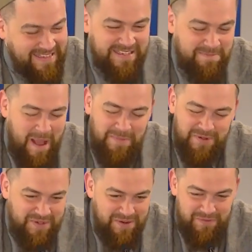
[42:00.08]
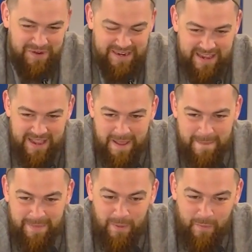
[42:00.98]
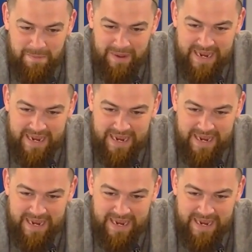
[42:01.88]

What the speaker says: Moms are different. But when my